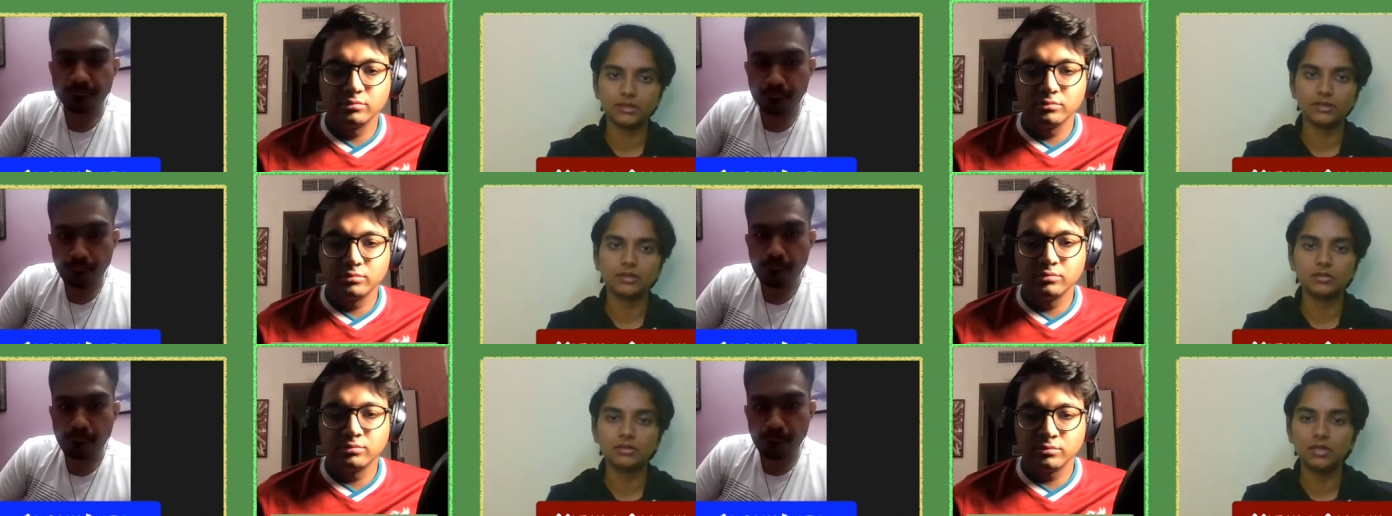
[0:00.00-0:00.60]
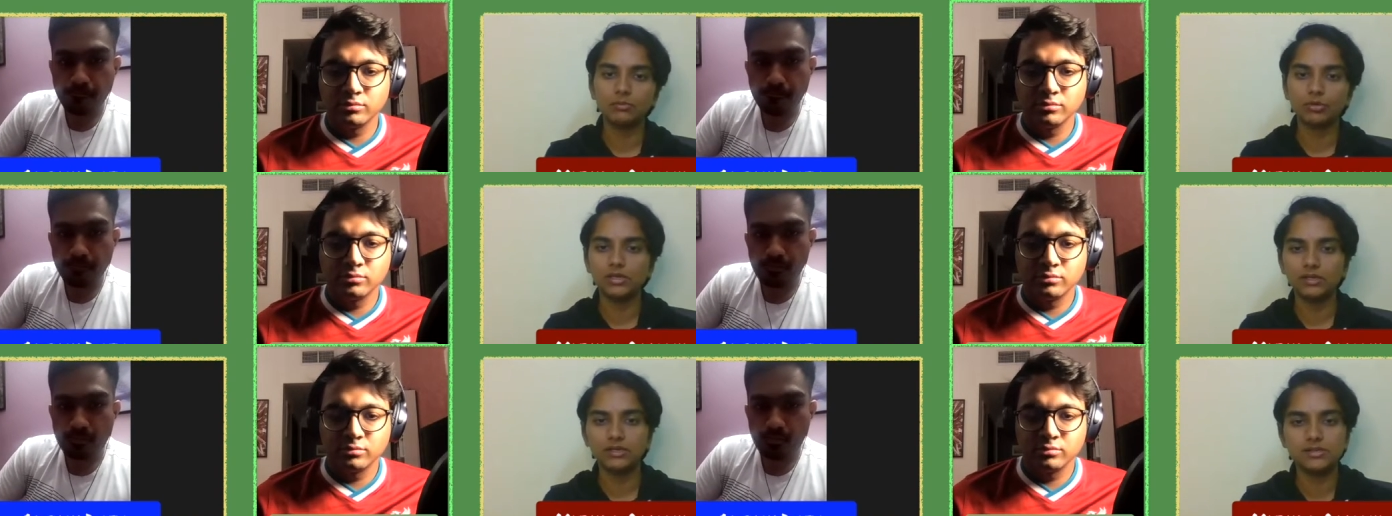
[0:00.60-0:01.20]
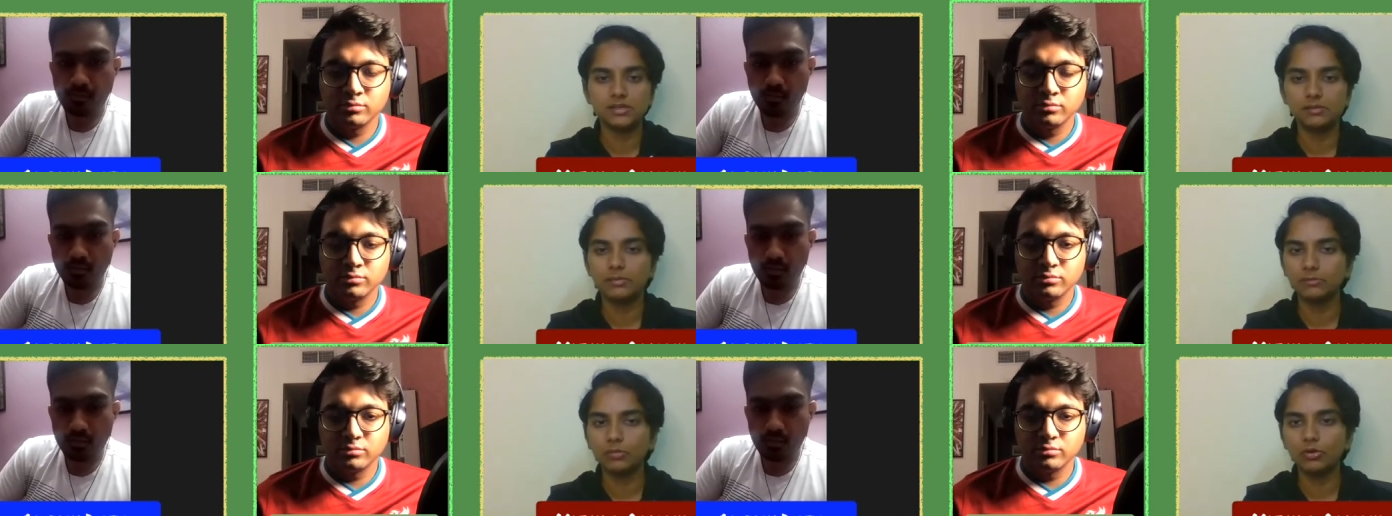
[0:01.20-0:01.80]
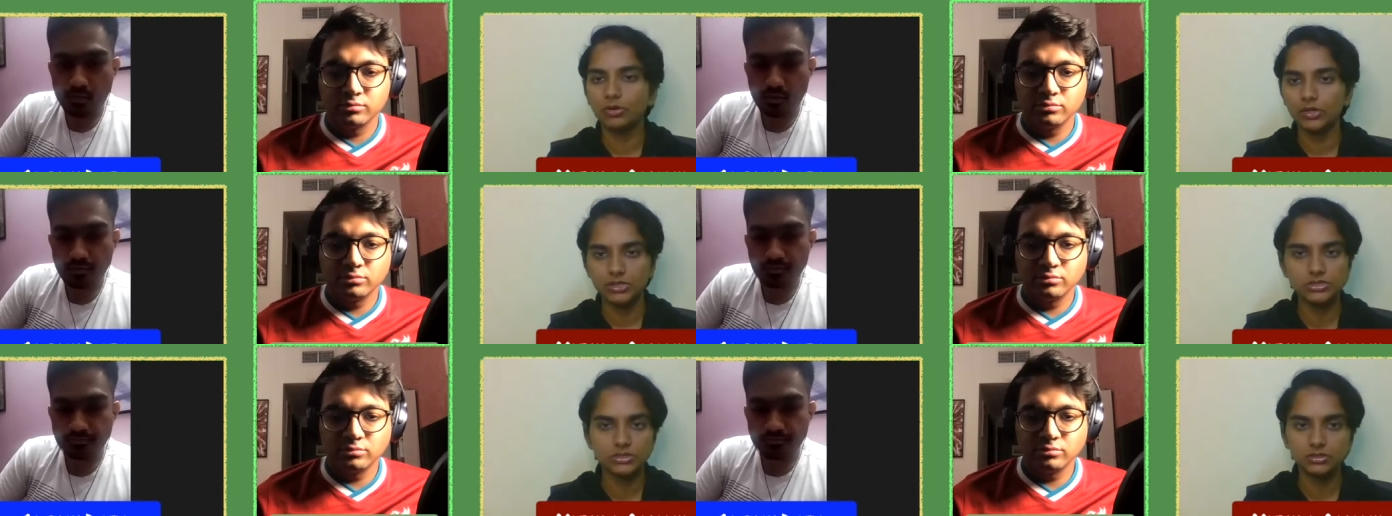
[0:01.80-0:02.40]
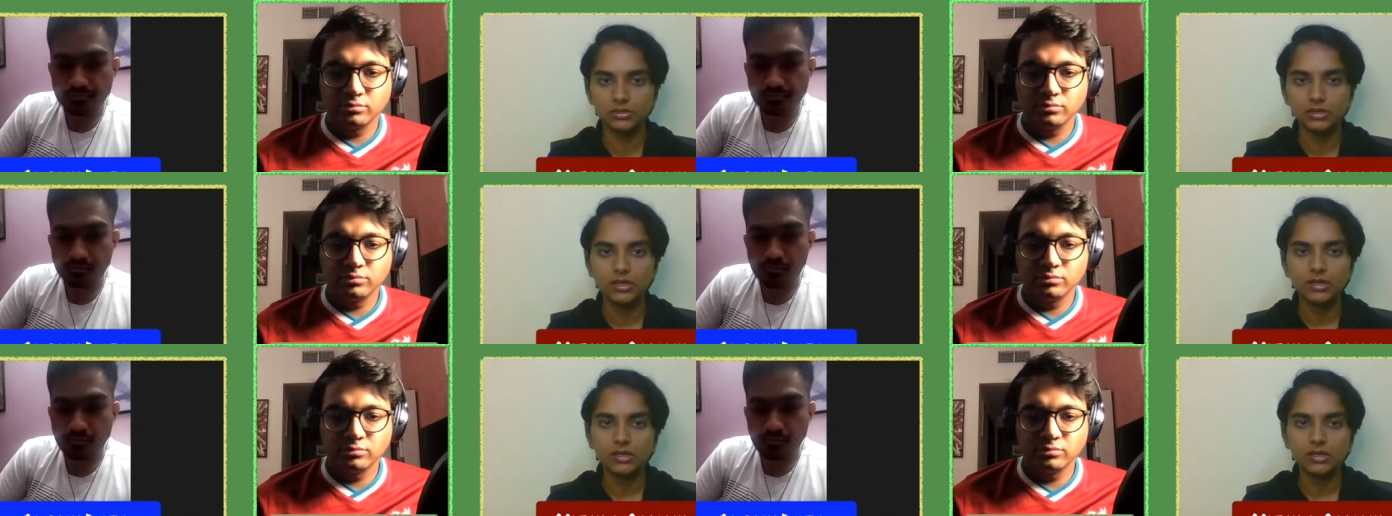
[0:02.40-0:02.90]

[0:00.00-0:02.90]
Speaker 1: I think the team only needs a little bit more cohesion.